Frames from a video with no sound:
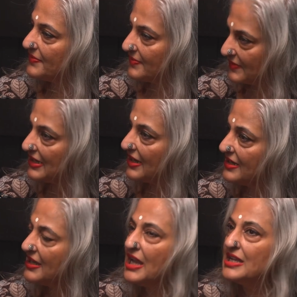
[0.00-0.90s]
Yeah.
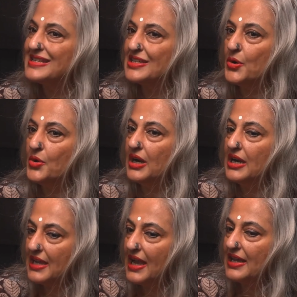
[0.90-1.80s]
So
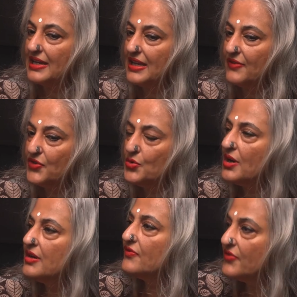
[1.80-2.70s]
again, if you
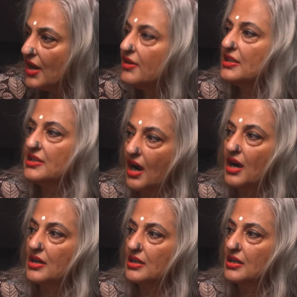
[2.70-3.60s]
are a very
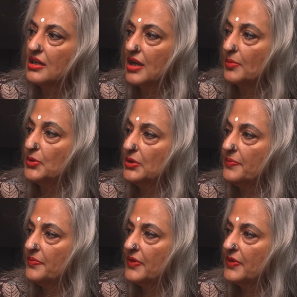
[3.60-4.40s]
young couple,